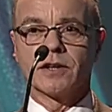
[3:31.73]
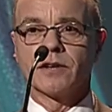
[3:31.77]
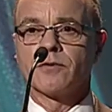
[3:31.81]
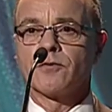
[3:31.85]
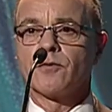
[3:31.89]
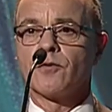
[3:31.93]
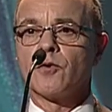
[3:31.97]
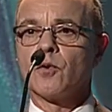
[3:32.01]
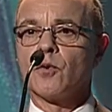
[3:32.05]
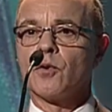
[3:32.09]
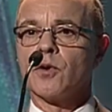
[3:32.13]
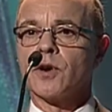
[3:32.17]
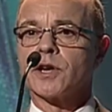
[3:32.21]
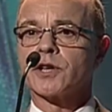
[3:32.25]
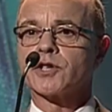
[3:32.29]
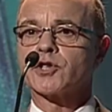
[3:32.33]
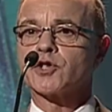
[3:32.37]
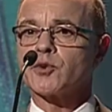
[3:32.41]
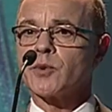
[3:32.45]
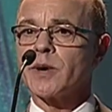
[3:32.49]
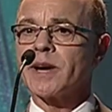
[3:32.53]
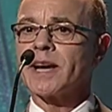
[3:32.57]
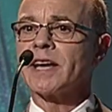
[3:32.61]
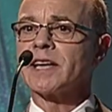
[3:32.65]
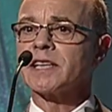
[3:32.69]
for
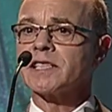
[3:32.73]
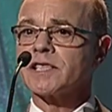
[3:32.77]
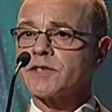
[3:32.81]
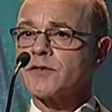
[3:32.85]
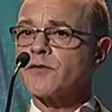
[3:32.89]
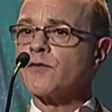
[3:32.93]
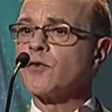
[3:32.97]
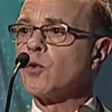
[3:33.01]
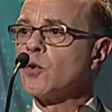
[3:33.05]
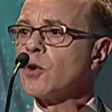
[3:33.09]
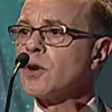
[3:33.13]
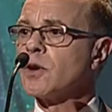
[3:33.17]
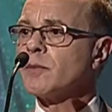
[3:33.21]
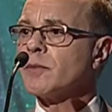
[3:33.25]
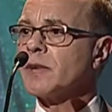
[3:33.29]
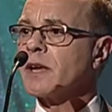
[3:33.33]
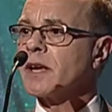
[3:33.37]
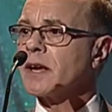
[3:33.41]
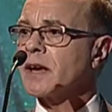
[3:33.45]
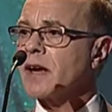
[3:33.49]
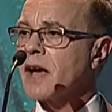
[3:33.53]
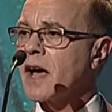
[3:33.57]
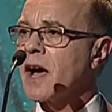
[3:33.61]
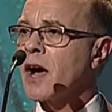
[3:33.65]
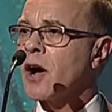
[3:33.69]
transforming
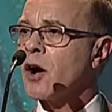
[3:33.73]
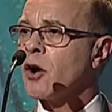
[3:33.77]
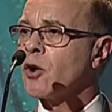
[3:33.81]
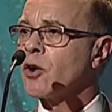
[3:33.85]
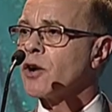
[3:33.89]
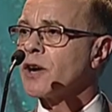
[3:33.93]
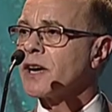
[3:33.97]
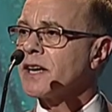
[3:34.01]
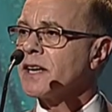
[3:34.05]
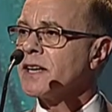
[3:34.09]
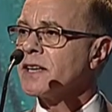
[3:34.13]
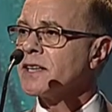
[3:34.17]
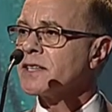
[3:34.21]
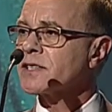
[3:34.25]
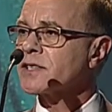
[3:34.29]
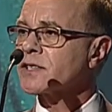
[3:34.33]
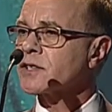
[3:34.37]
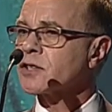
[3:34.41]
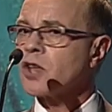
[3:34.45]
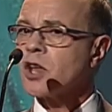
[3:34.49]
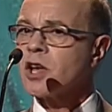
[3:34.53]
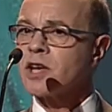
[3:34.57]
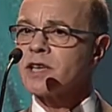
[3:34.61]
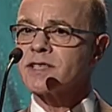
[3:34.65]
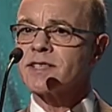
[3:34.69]
our East
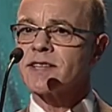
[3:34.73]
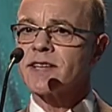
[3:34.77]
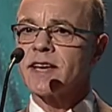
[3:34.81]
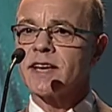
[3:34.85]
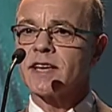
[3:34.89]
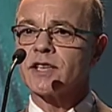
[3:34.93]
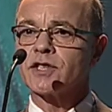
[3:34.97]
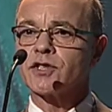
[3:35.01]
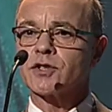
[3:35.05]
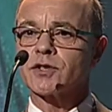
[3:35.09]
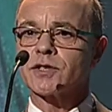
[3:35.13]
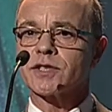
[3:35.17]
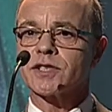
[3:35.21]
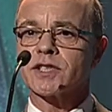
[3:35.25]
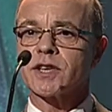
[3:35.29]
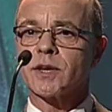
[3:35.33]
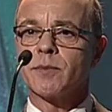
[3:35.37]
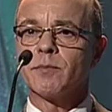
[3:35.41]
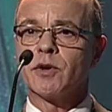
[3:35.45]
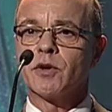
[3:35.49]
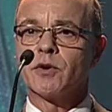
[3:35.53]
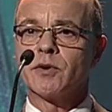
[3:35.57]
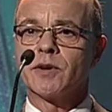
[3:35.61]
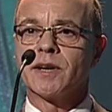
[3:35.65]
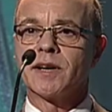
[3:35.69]
Los Angeles
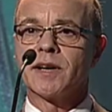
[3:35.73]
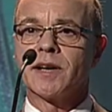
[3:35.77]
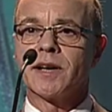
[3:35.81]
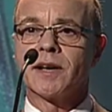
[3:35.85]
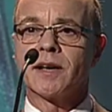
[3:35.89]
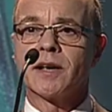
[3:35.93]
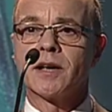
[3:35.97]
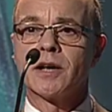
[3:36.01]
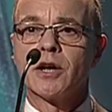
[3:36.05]
community